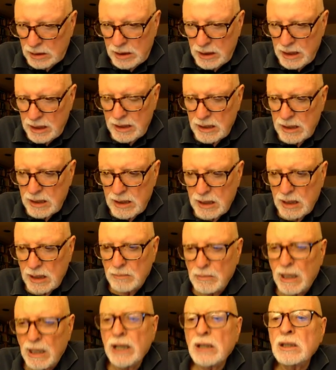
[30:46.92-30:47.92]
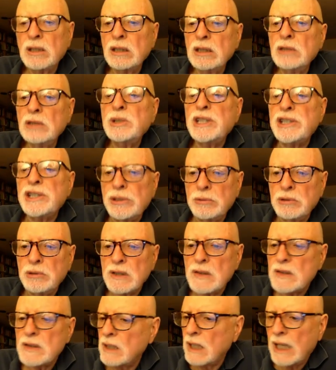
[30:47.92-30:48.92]
As uh, my uncle Luigi would
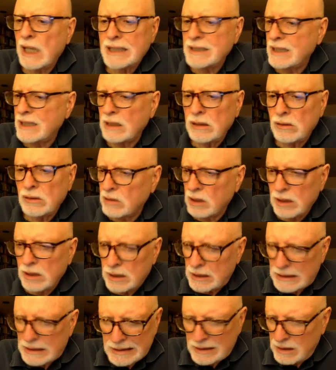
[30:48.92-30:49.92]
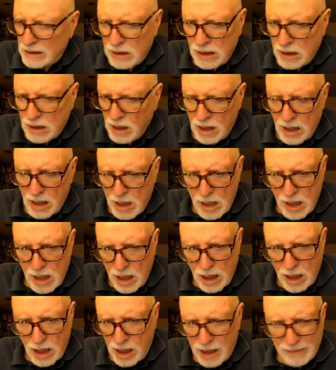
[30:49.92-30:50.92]
have said, that's no good.
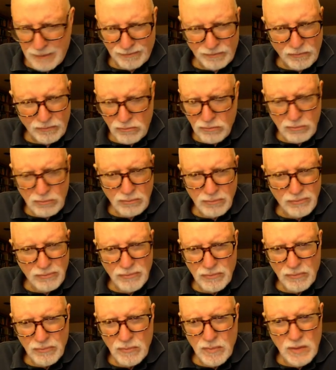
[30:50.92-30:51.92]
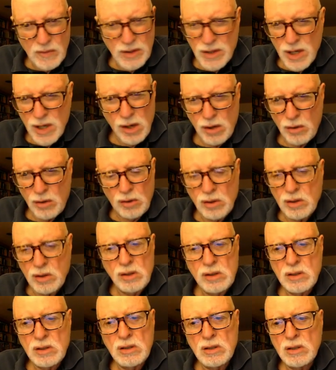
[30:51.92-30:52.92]
Um, no,
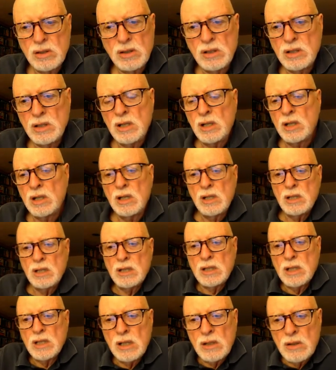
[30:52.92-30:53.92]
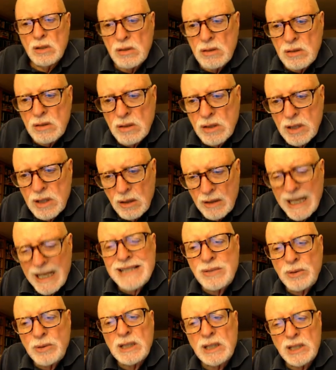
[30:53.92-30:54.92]
no. So
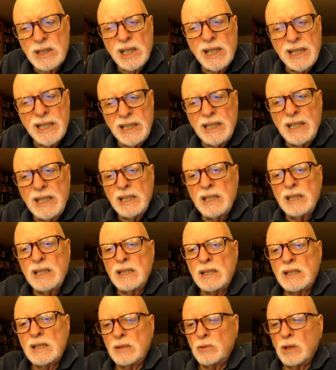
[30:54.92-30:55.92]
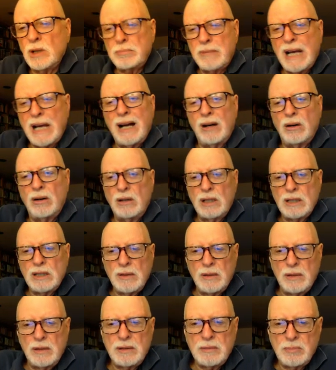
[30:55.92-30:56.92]
that's what the Chinese and what Mao,
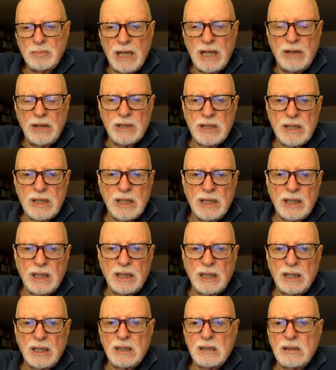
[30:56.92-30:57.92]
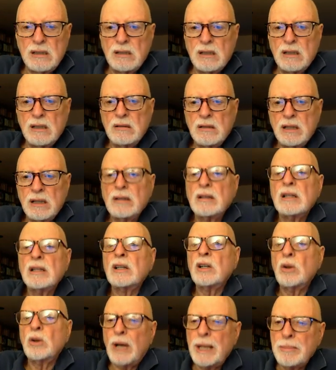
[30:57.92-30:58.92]
so Mao is thinking, and
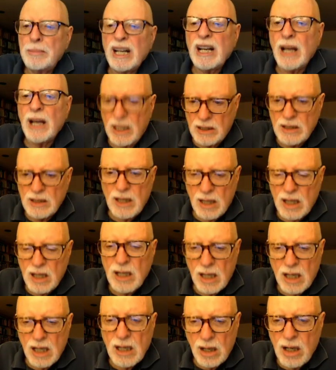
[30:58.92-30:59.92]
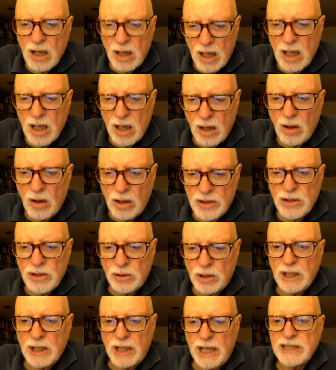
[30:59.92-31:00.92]
quite a bit of, uh, uh,
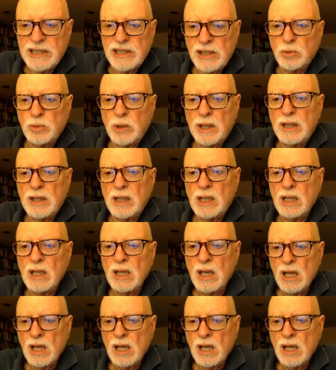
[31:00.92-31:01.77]
also connected with the